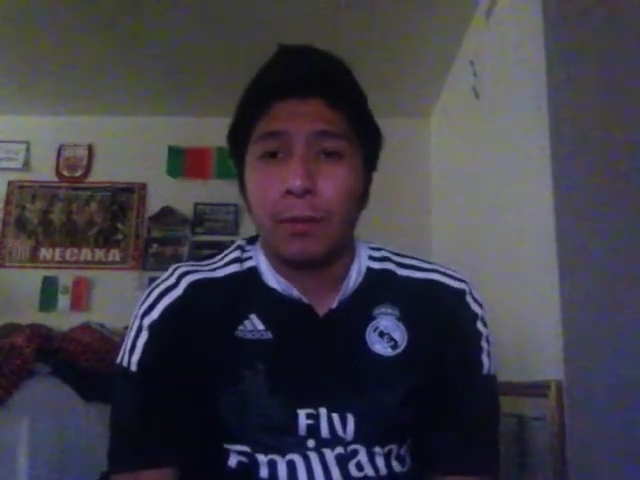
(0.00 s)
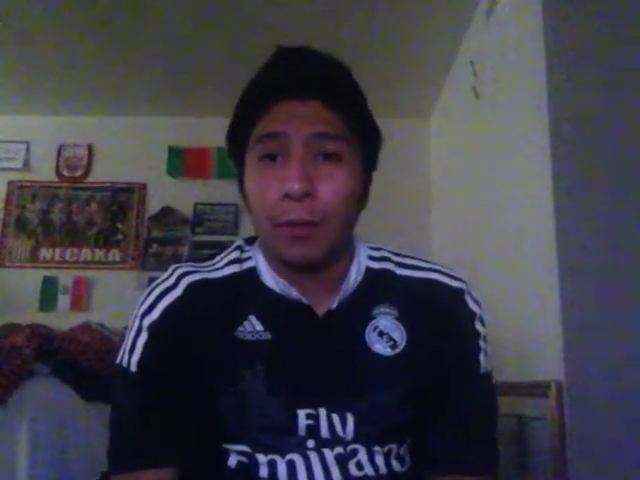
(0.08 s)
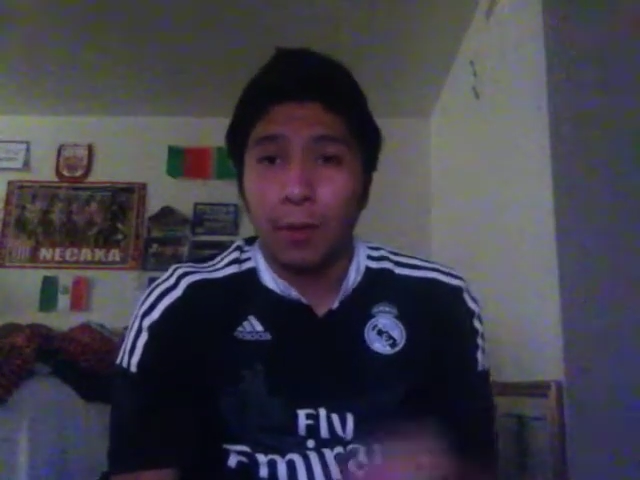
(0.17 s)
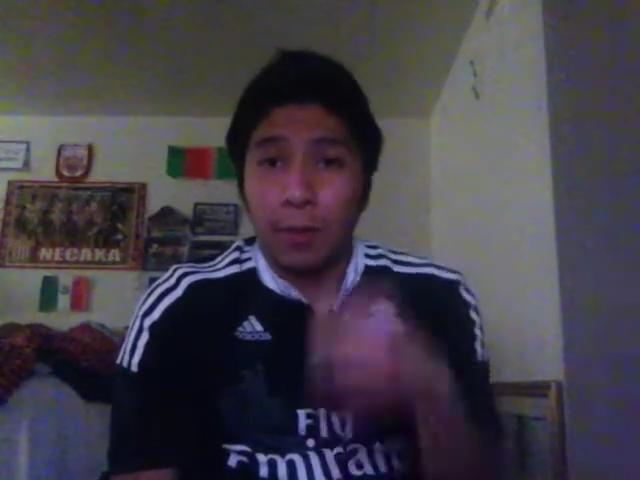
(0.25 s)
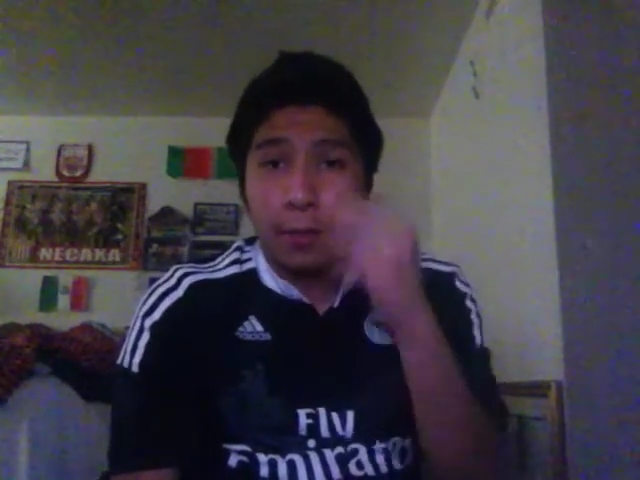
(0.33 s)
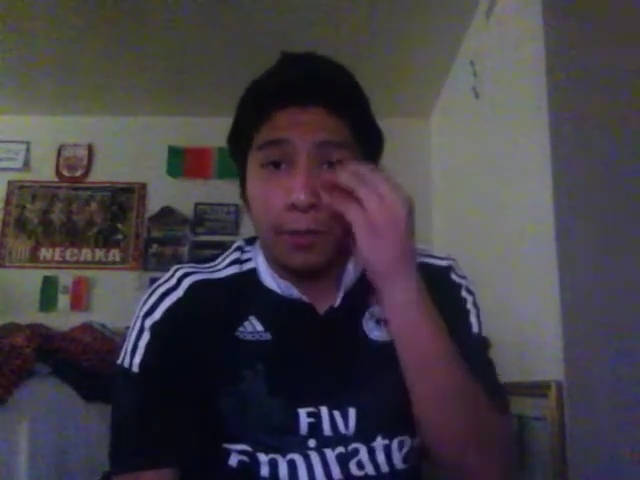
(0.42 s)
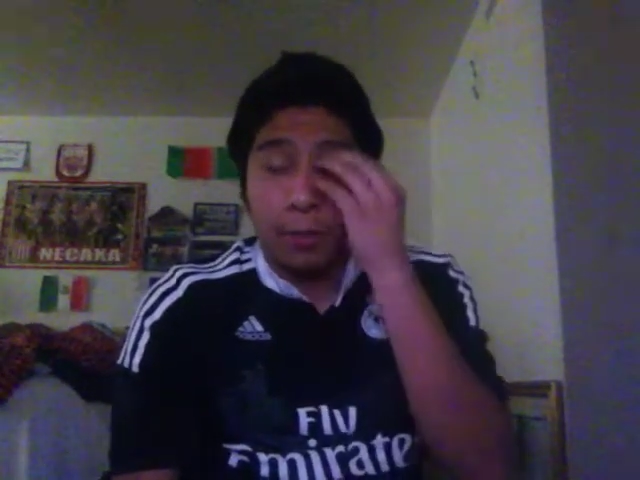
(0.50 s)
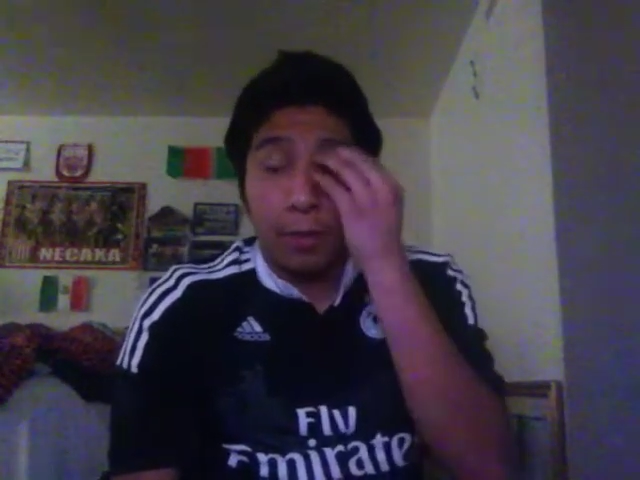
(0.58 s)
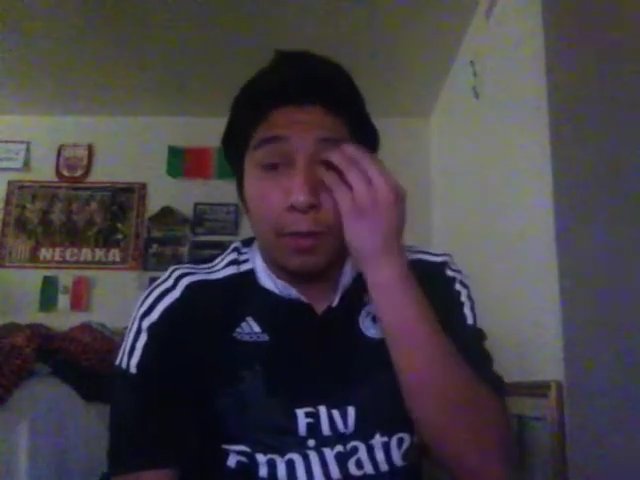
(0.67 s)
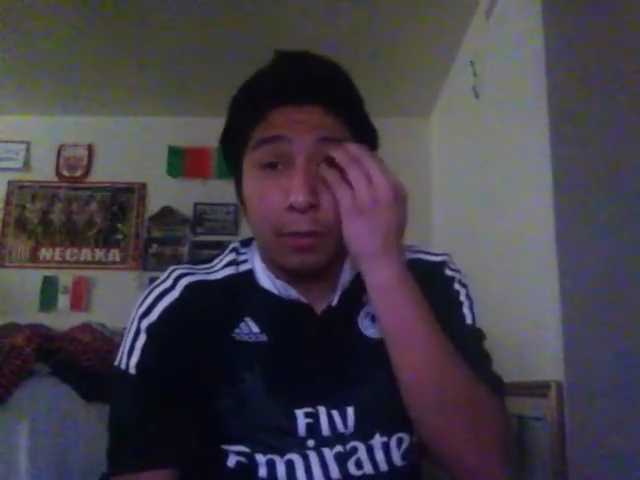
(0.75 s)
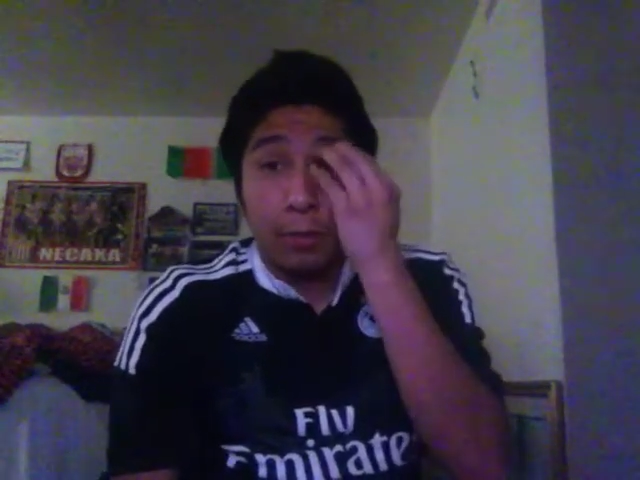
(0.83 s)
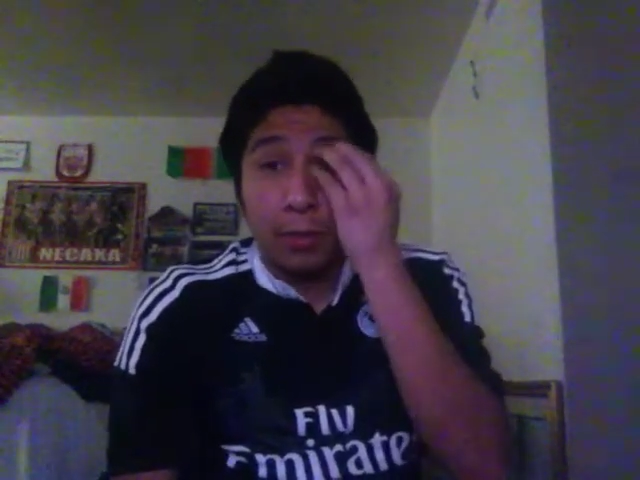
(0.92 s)
for hit for
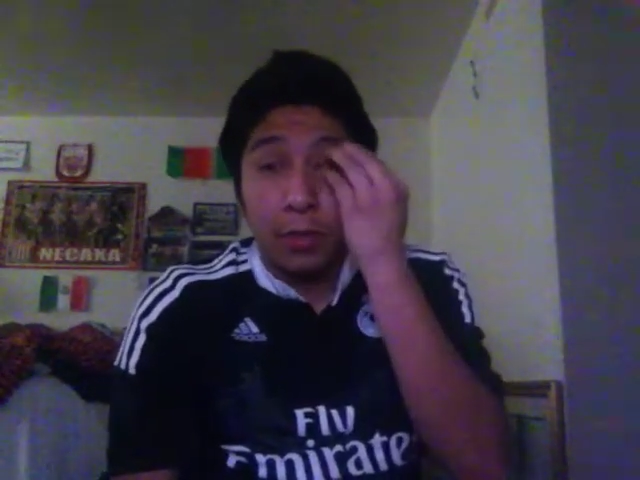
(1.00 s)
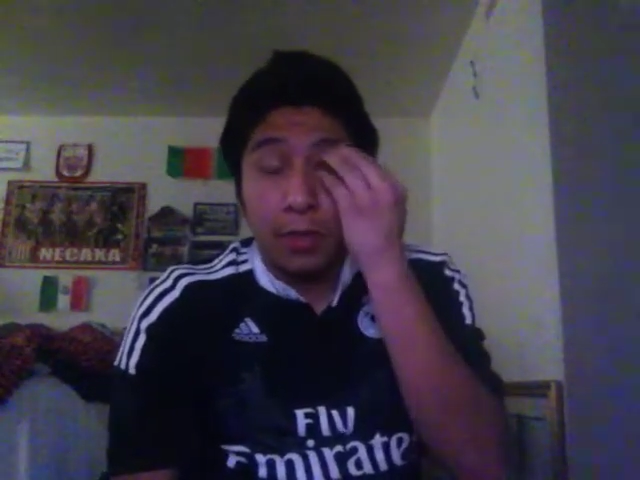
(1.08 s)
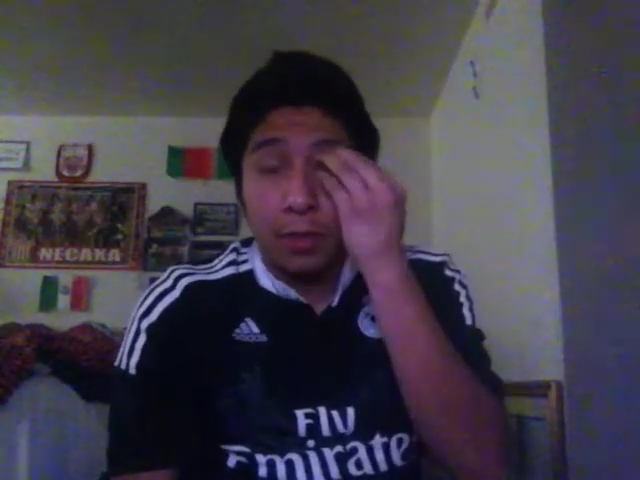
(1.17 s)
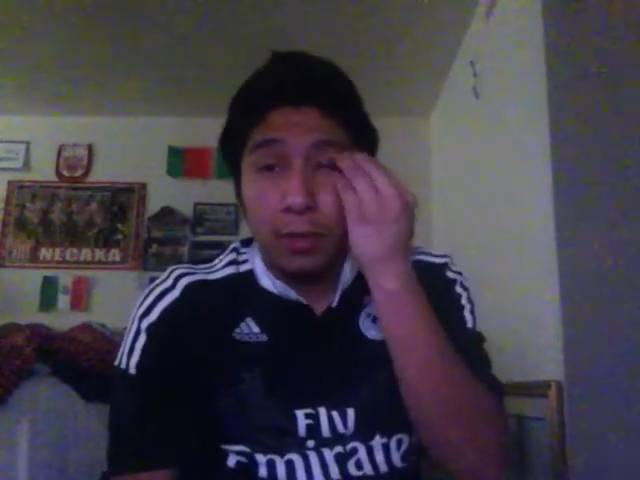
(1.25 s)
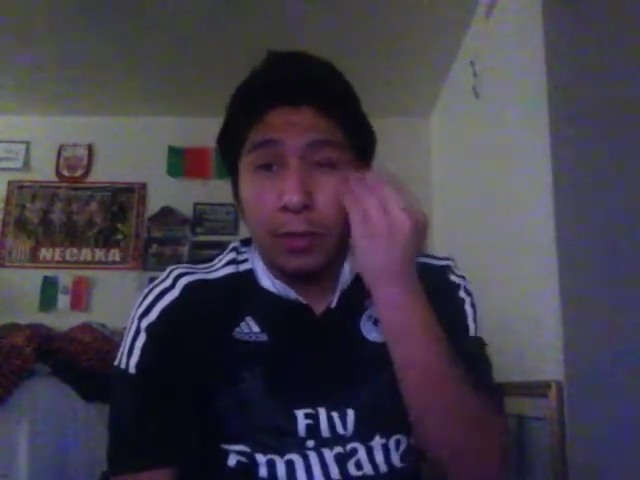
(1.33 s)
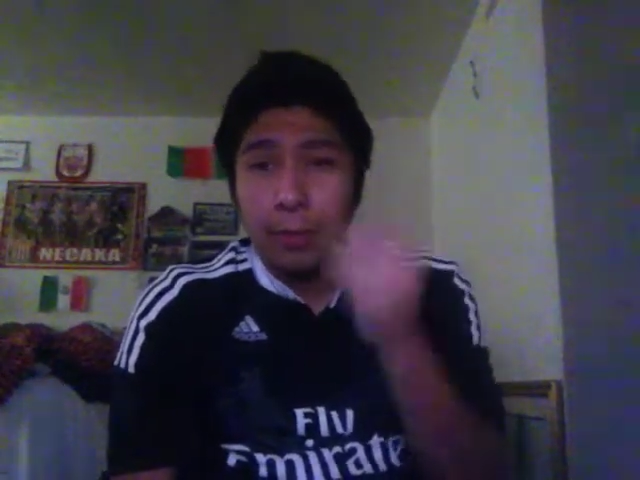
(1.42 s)
Real Madrid.